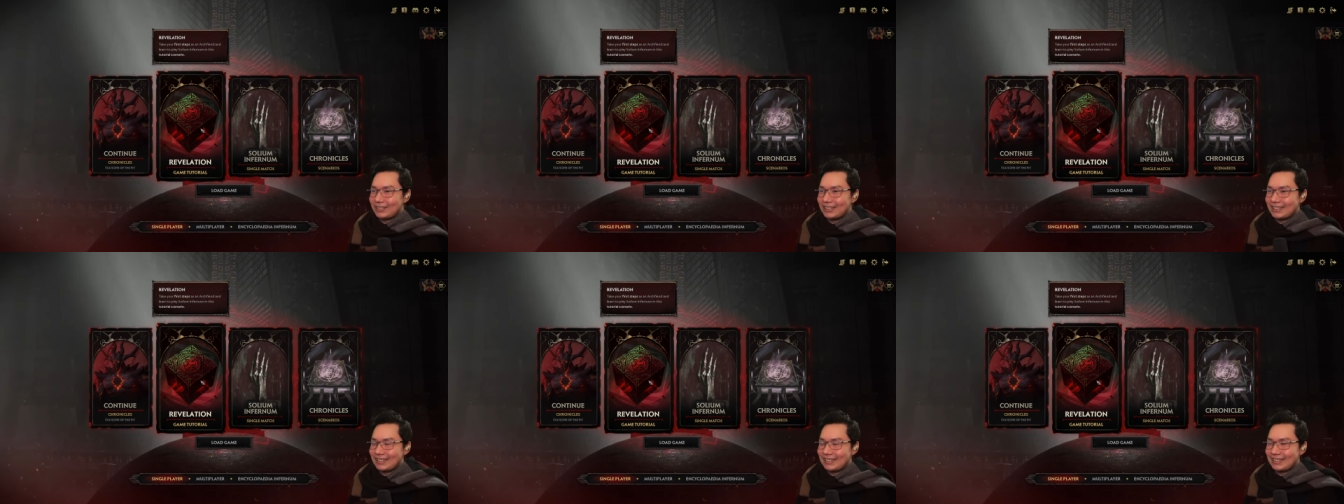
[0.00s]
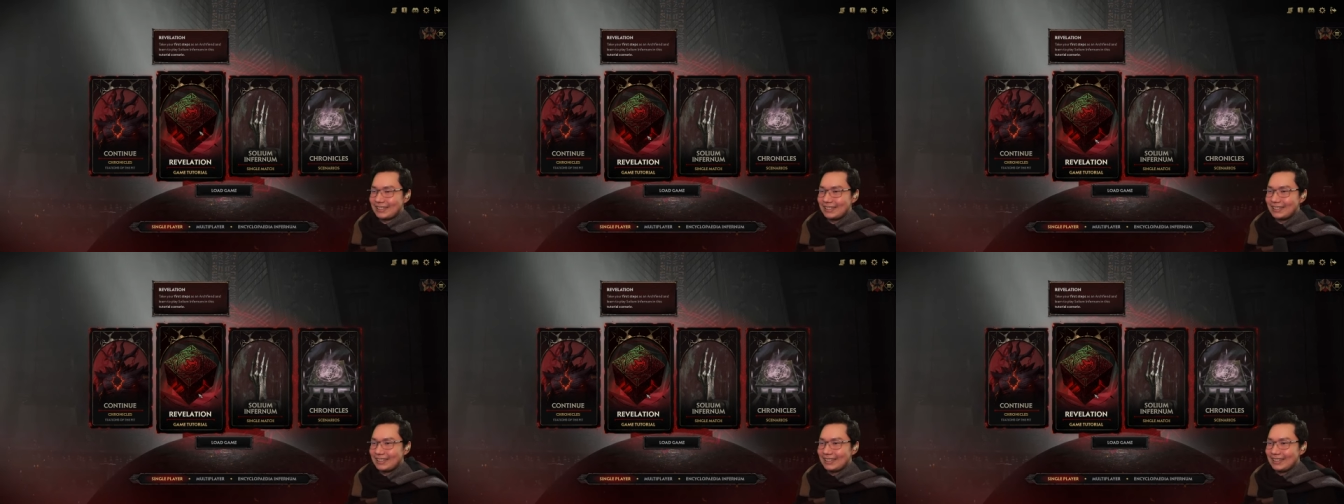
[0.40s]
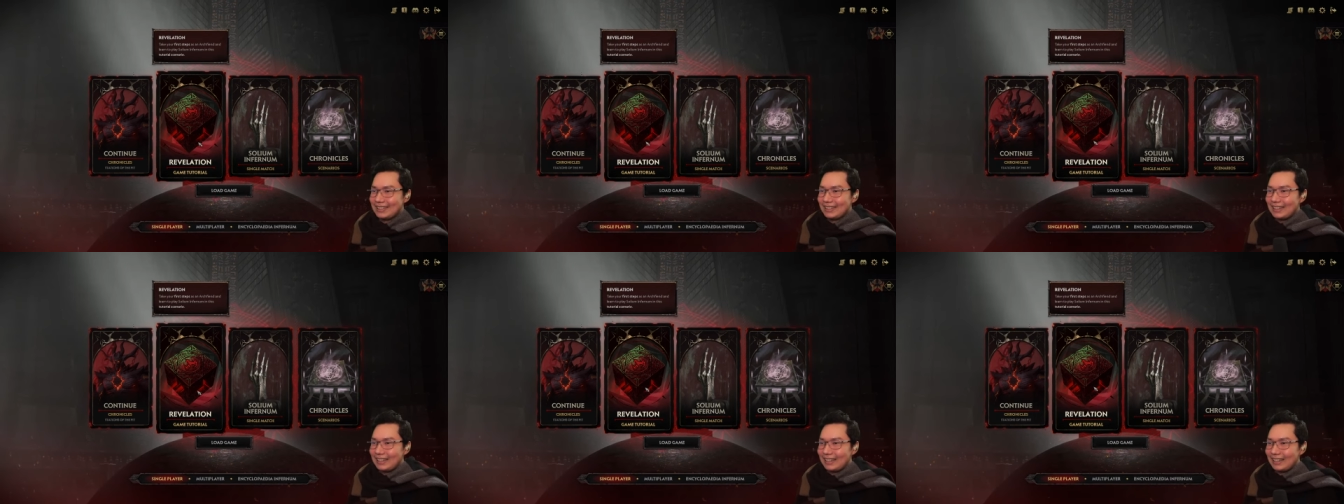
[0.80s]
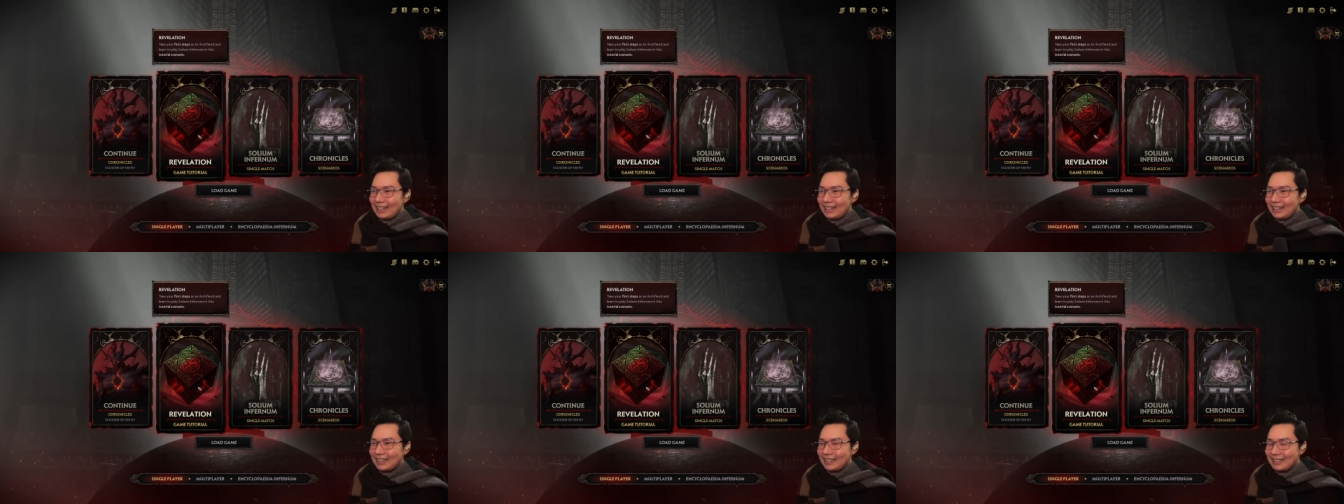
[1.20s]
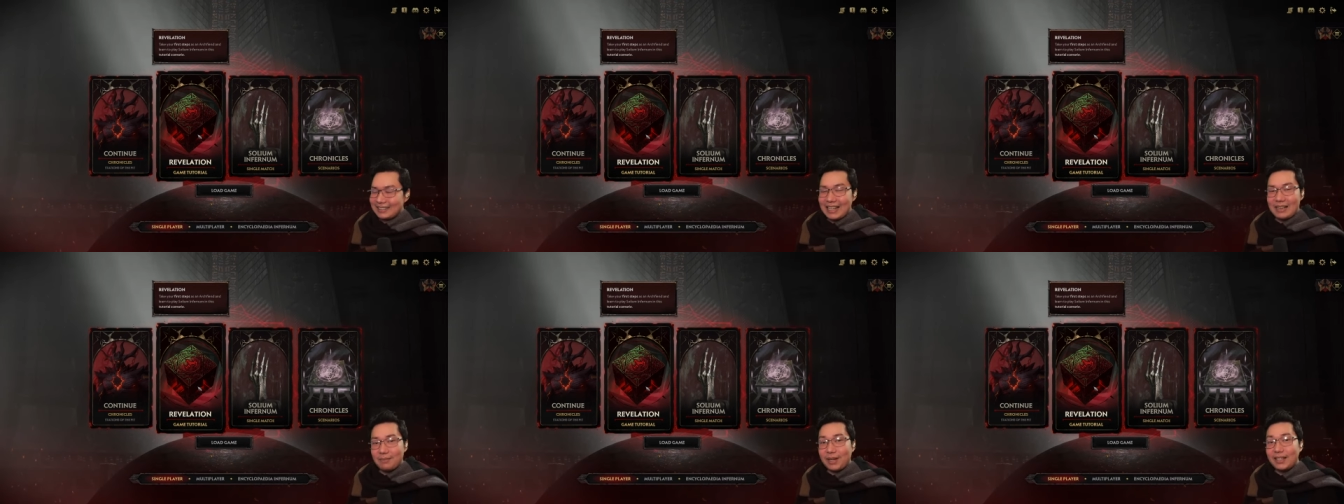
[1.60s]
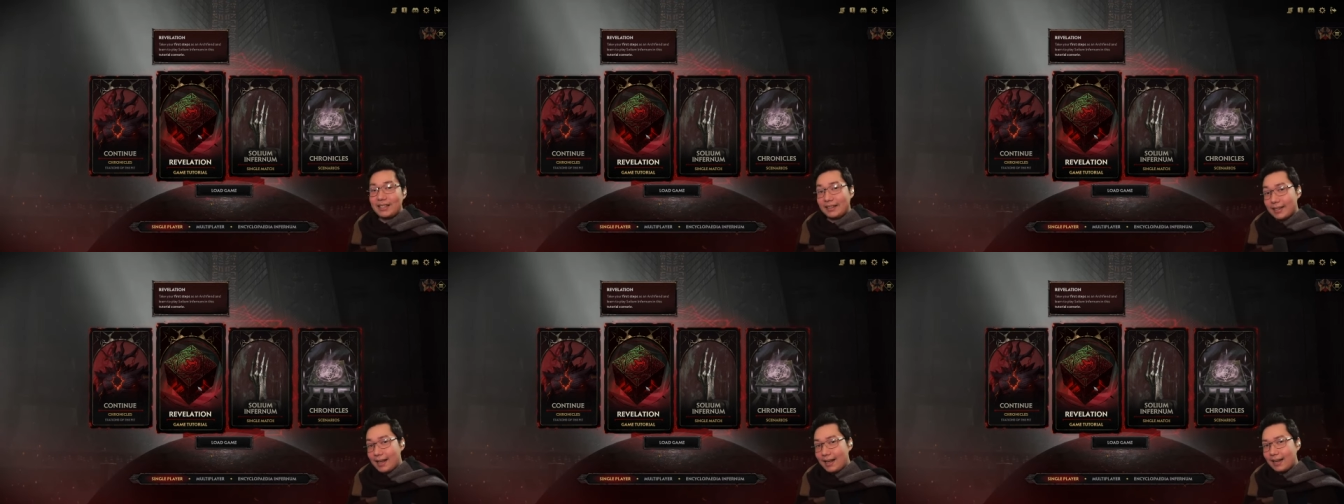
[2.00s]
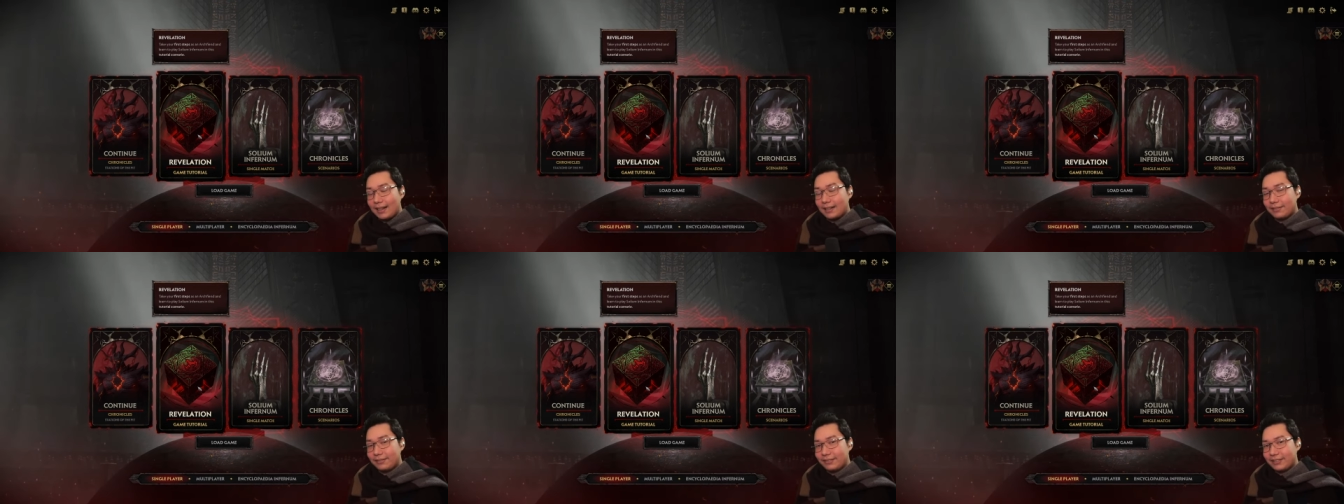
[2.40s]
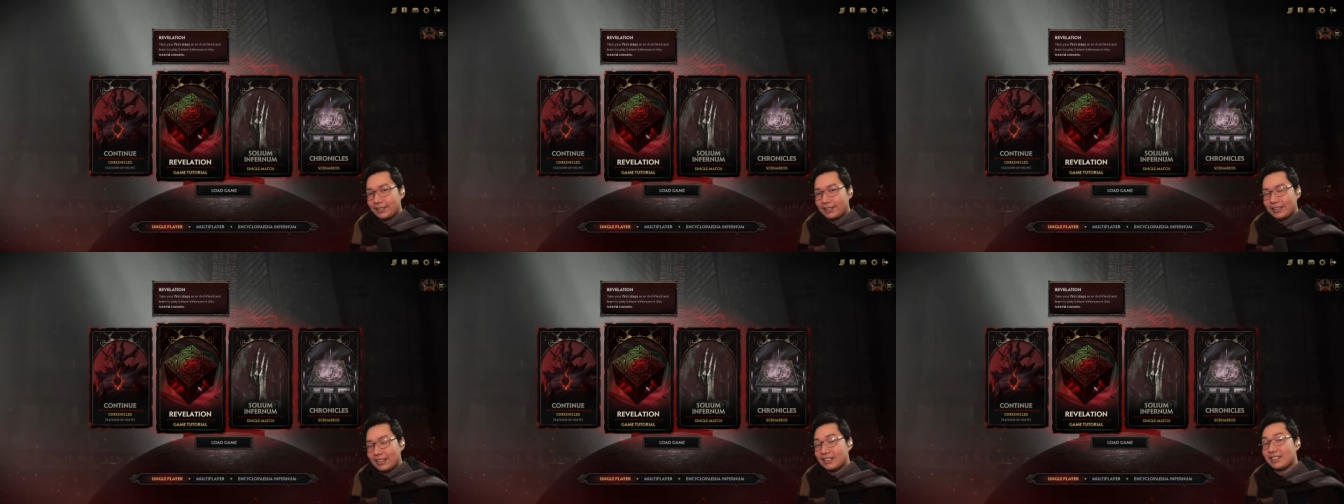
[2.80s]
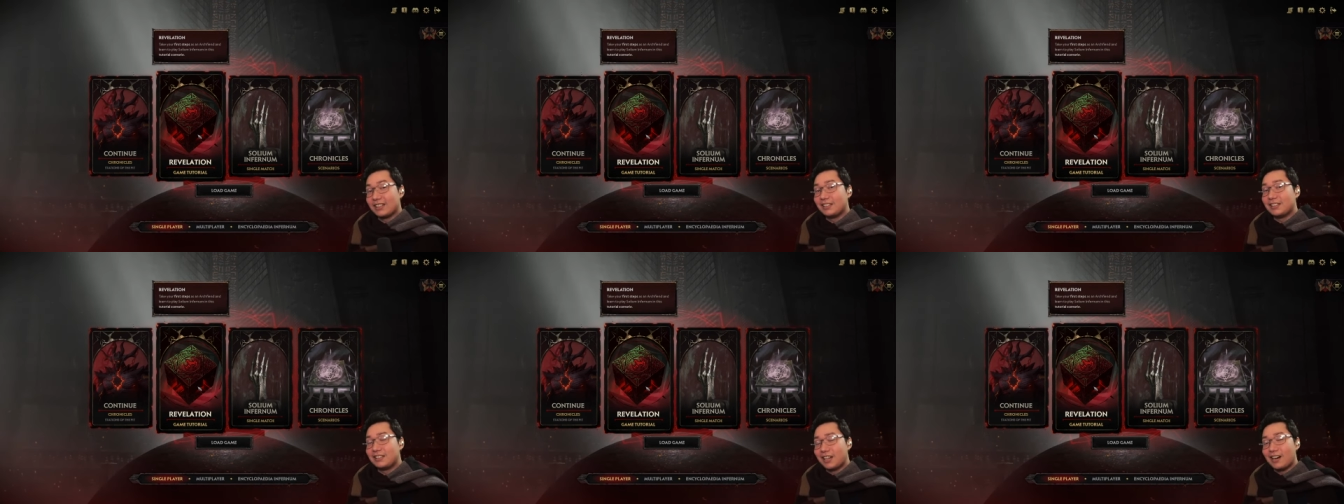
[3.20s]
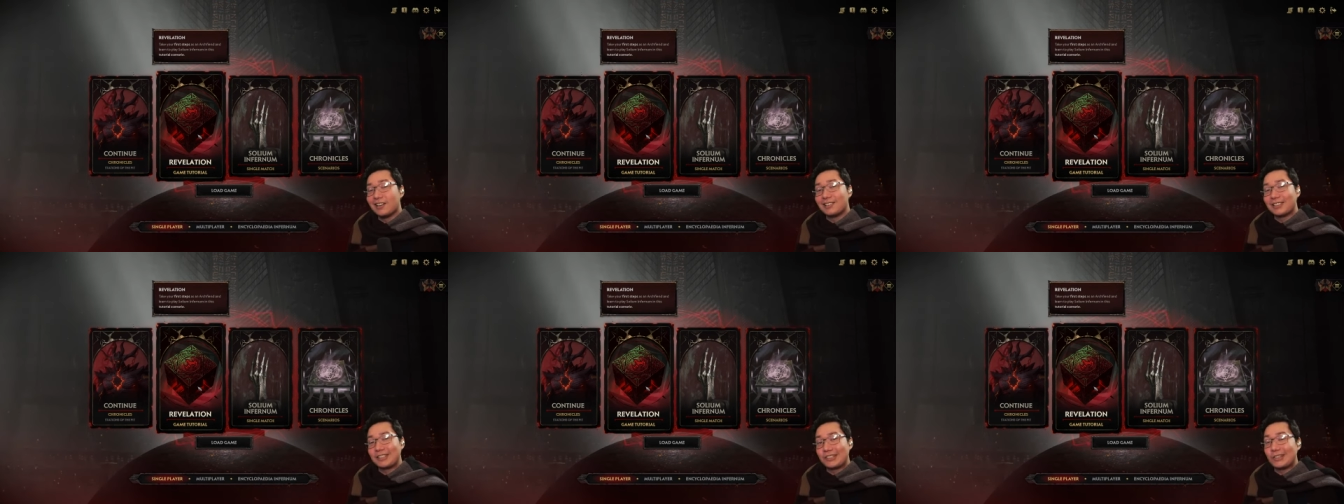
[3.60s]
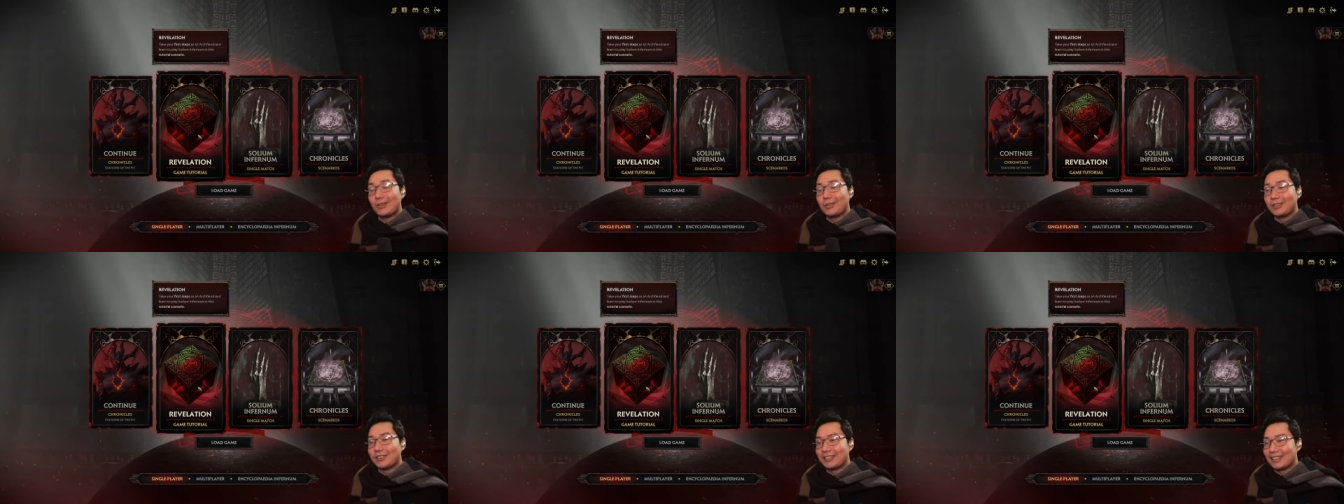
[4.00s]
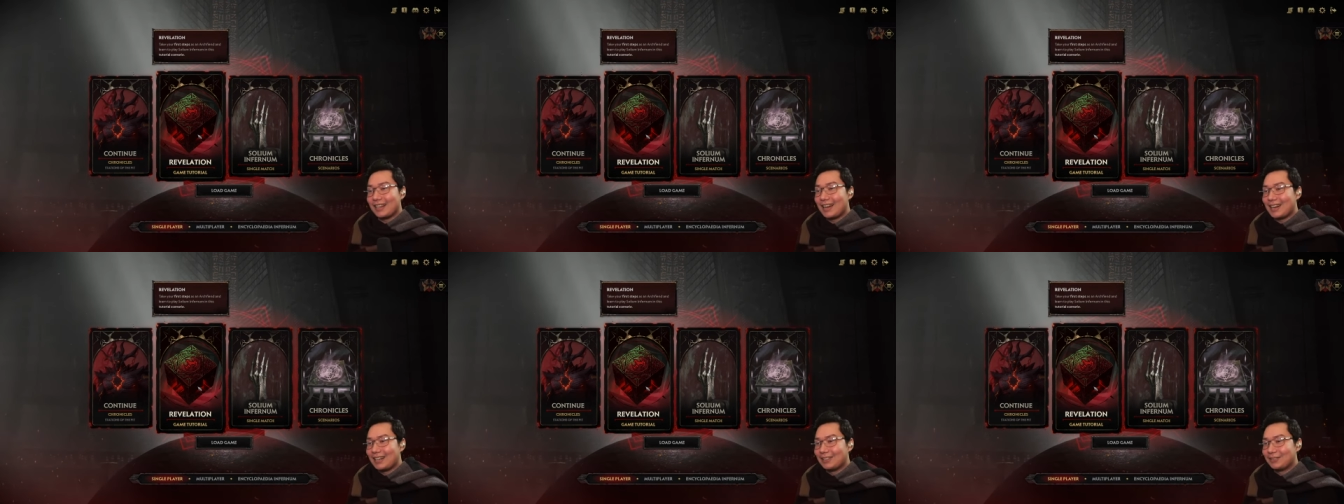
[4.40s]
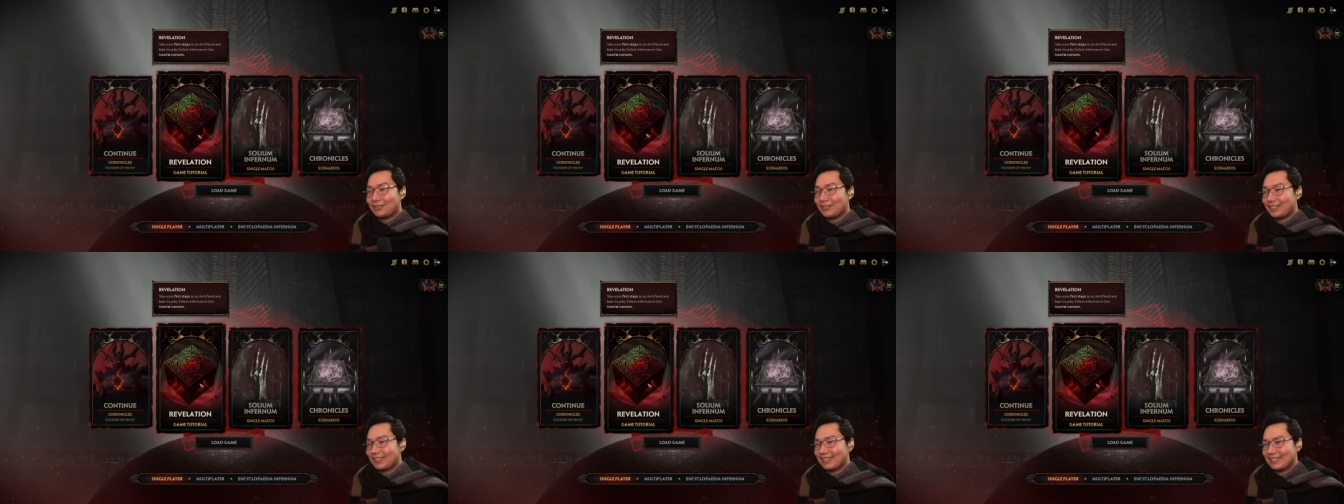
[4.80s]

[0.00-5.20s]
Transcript: recently uh, is that my laugh is a Dark Souls laugh.